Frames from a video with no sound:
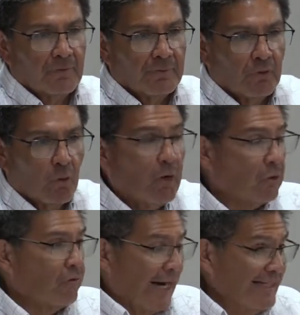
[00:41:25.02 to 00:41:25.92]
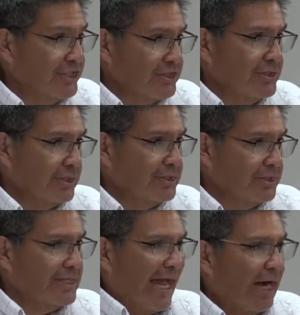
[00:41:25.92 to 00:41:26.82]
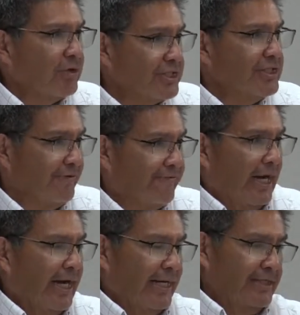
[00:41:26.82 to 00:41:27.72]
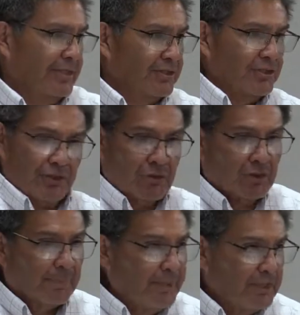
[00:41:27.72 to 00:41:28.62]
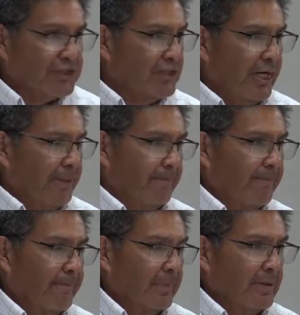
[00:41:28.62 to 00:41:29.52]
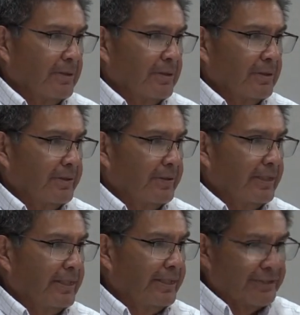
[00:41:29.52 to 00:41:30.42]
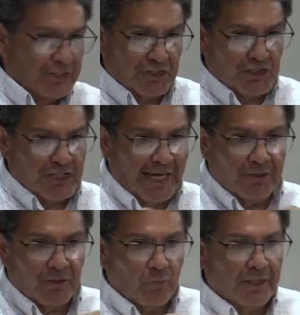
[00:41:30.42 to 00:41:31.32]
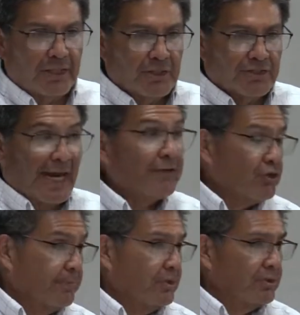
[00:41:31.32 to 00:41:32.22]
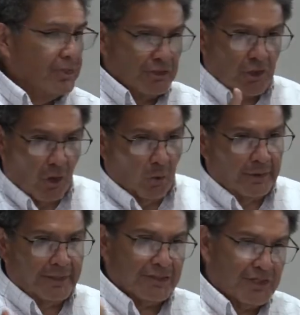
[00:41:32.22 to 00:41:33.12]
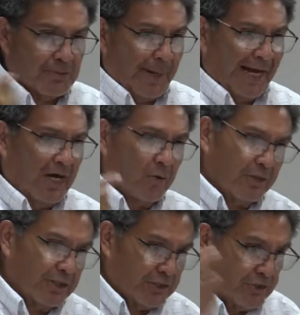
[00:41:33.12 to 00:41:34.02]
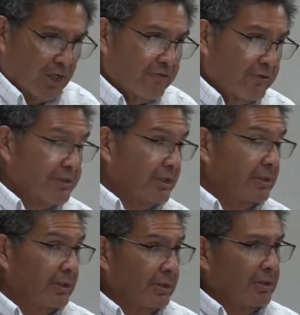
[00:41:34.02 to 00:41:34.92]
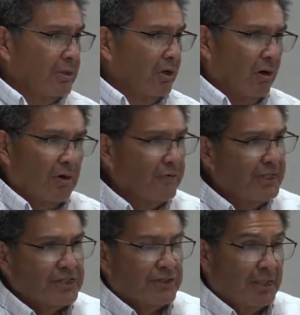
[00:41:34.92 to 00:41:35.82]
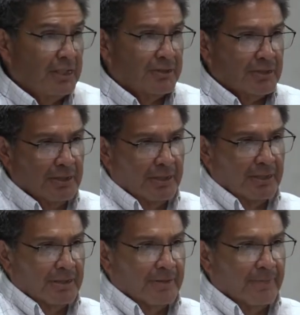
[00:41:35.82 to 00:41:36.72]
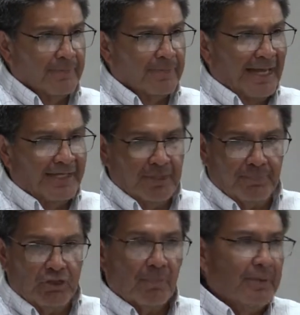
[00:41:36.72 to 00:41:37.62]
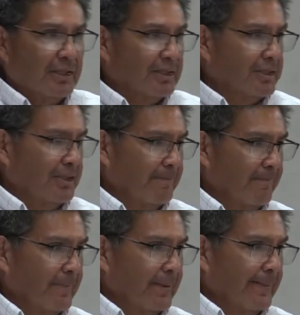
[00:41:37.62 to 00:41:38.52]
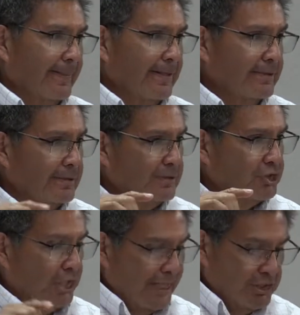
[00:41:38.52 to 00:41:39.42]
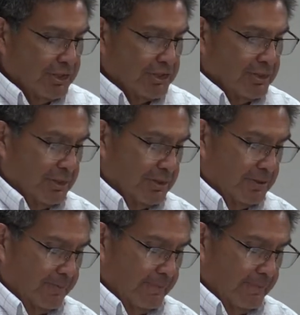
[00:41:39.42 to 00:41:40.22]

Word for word: or what righteousness is, how it's defined. It's still going to be the same. And it's in standard with his attributes, his holiness, his power, his sovereignty, all these things, that immutability, changelessness.